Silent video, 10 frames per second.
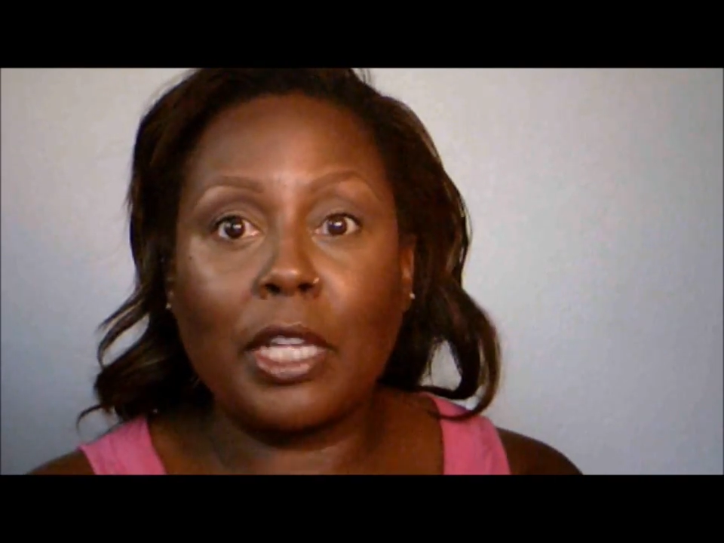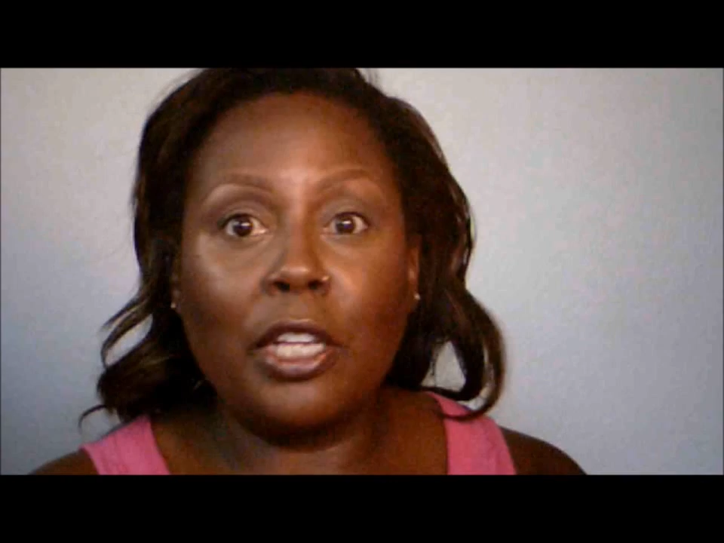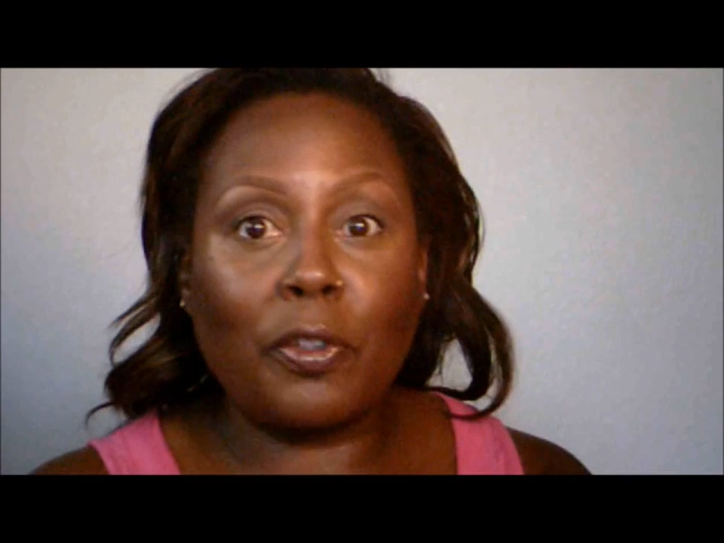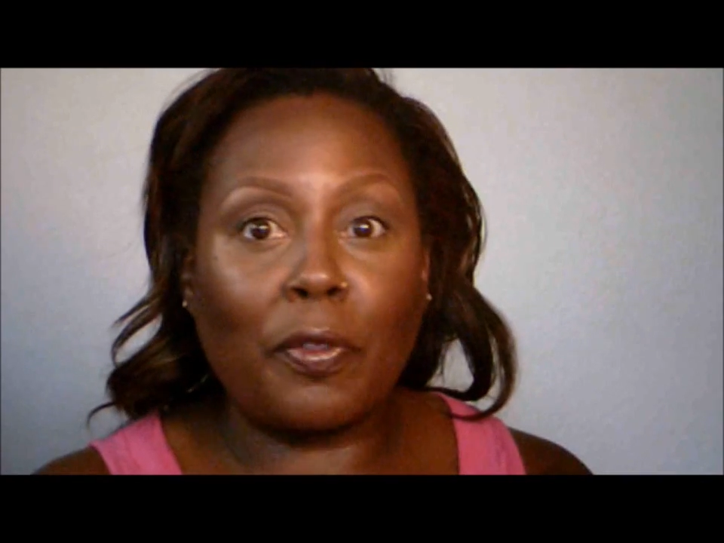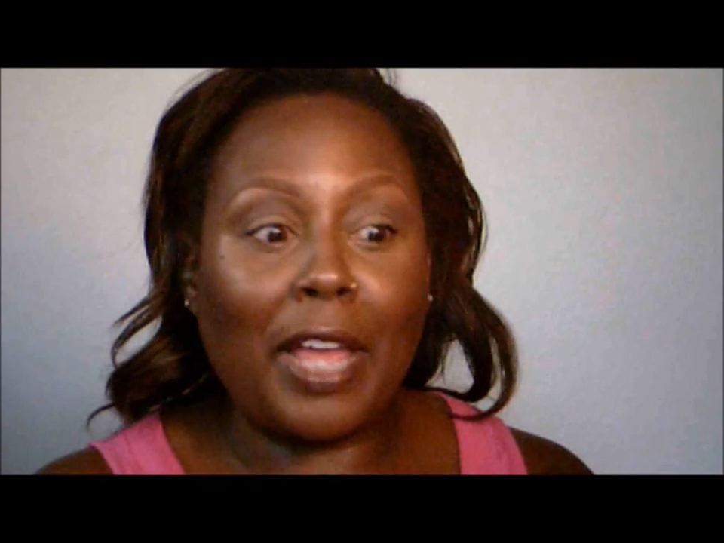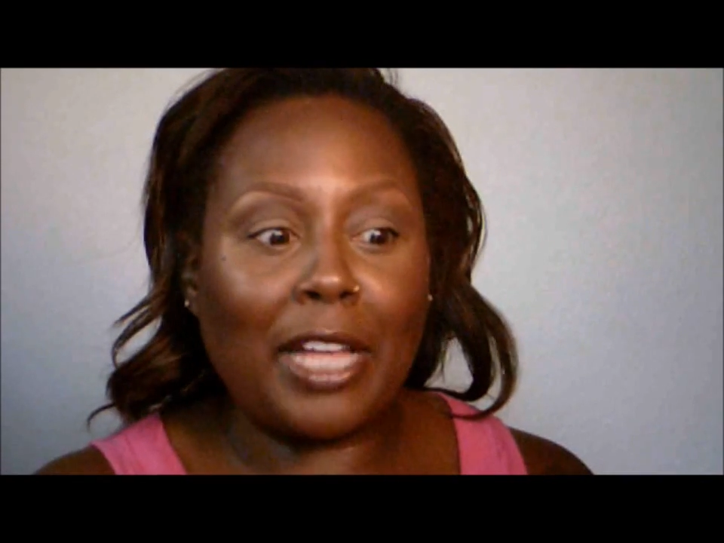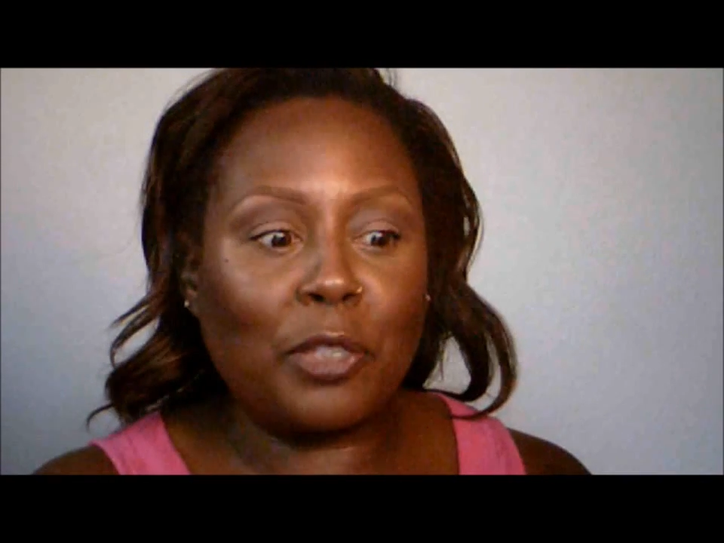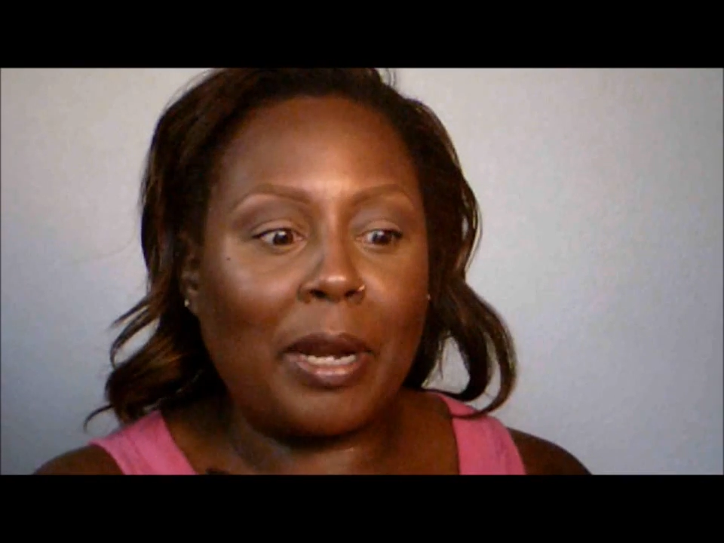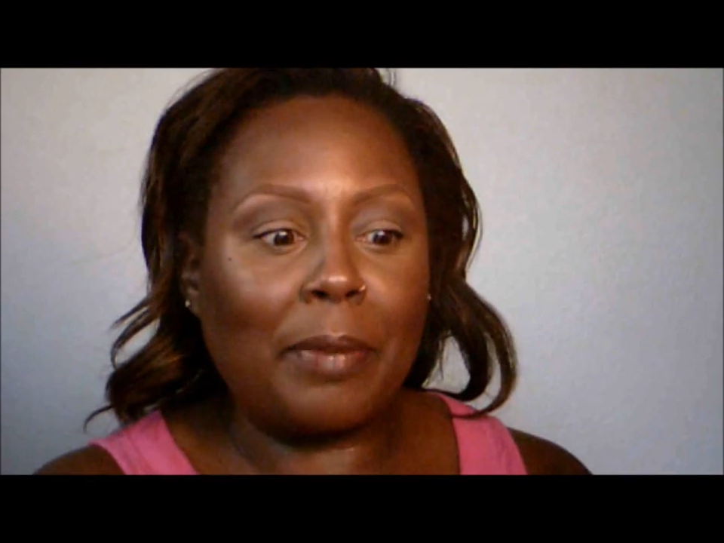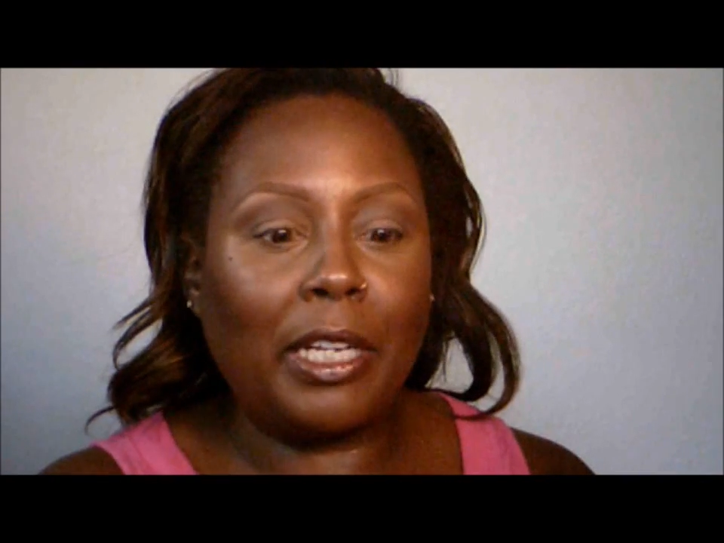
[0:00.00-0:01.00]
So that's what
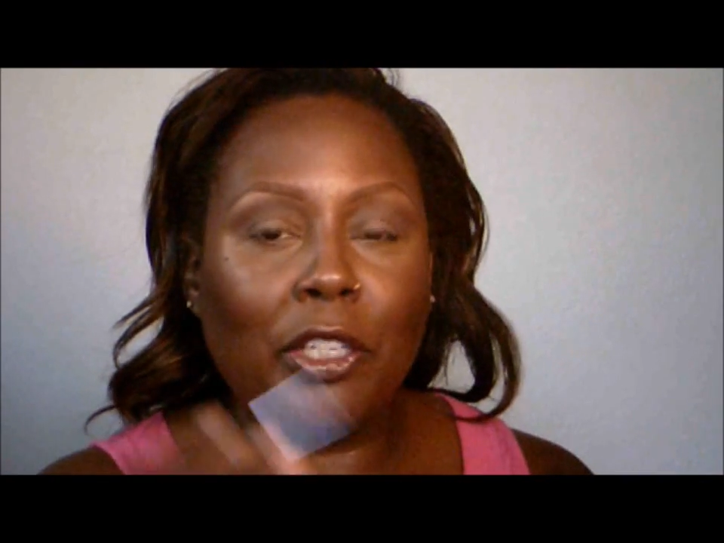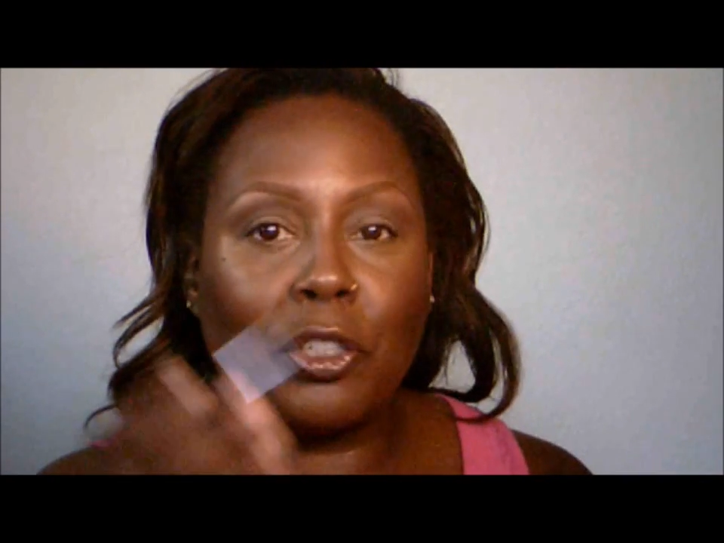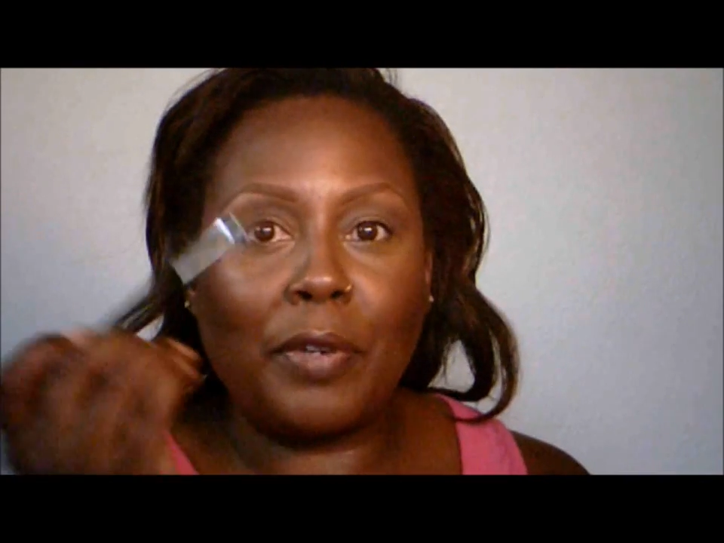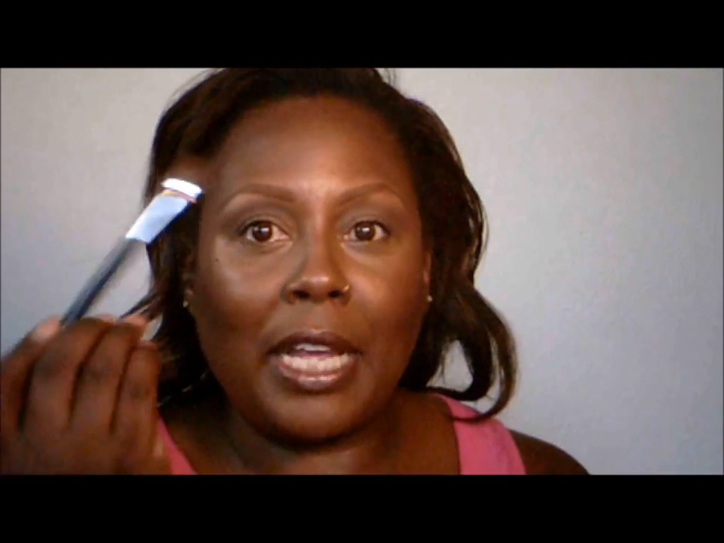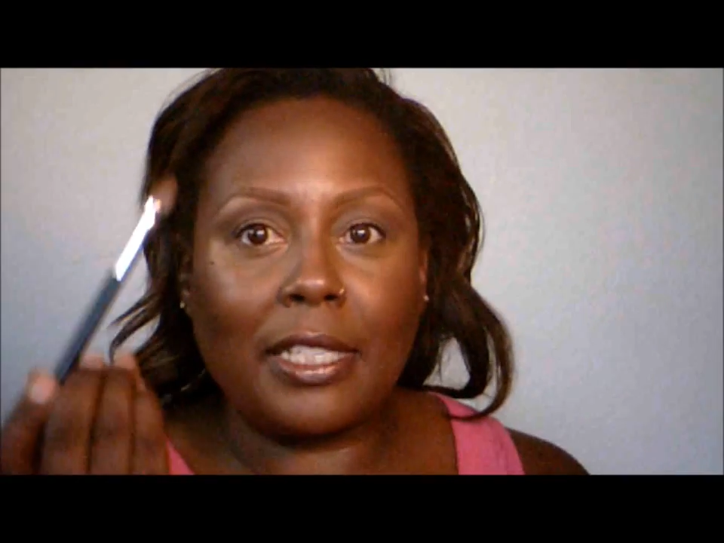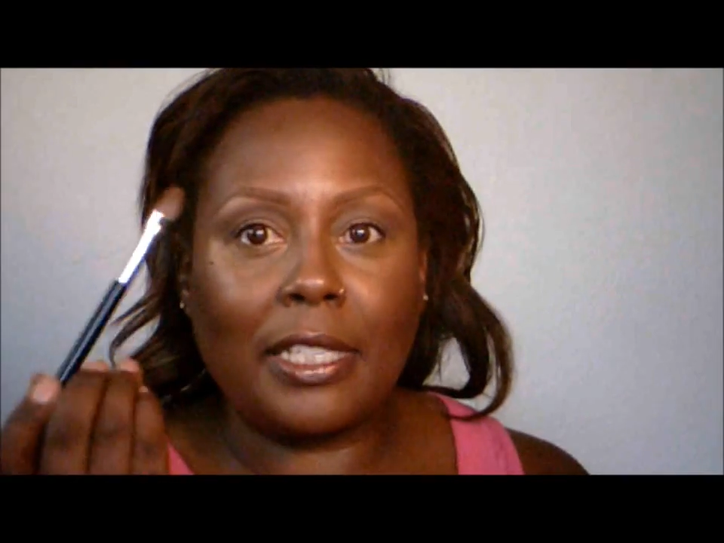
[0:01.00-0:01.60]
I'm going to do next,